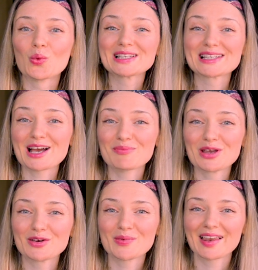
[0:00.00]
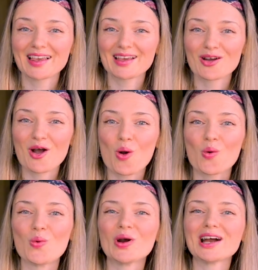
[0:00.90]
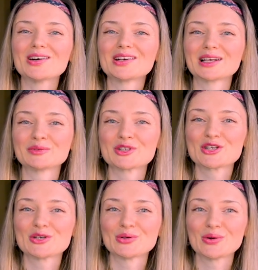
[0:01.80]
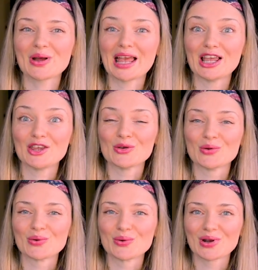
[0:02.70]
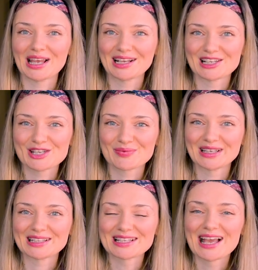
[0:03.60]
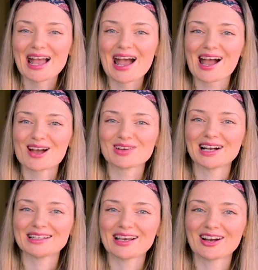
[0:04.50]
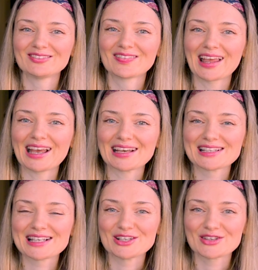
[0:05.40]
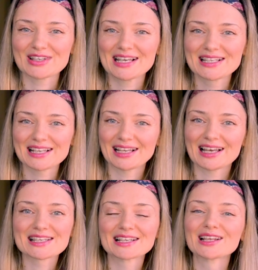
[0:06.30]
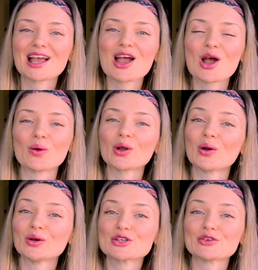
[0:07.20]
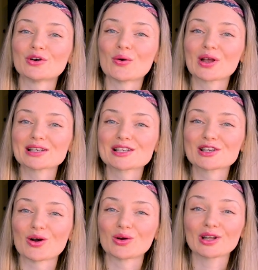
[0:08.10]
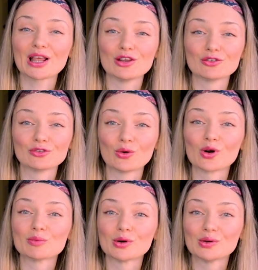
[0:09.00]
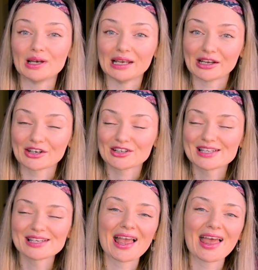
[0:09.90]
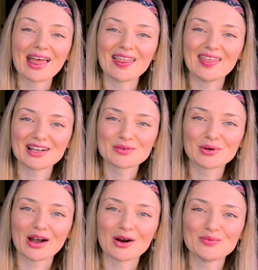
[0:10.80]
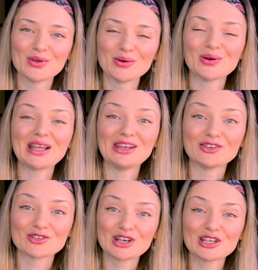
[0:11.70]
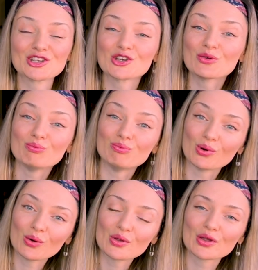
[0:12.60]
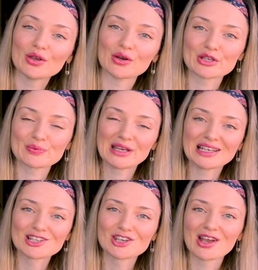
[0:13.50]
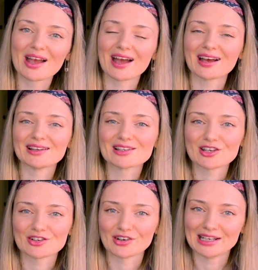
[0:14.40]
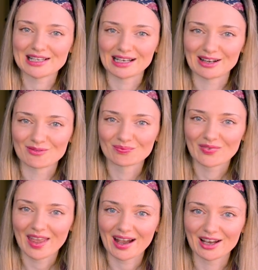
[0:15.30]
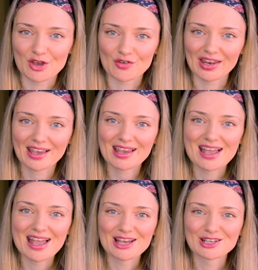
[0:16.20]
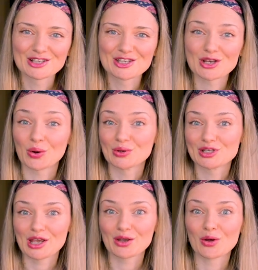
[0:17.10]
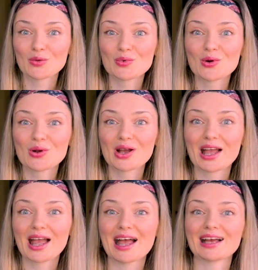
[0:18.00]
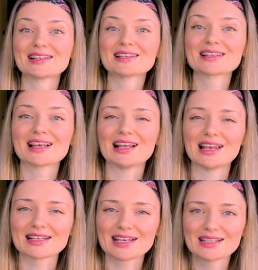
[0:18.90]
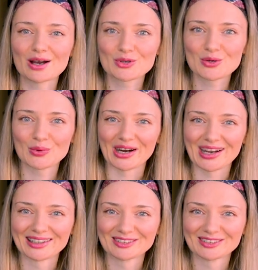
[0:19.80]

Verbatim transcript: What's up everybody? Welcome to a new English vid. I'm Katia and in today's lesson we're going to focus on informal linkers that will help you enrich both your speech and writing. Are you ready? So take a notebook and let's get down to work.